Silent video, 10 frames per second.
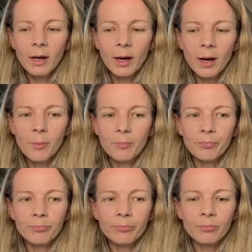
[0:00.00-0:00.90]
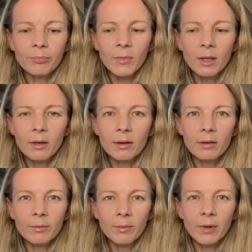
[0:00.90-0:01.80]

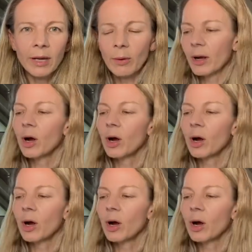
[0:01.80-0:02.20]
anyway,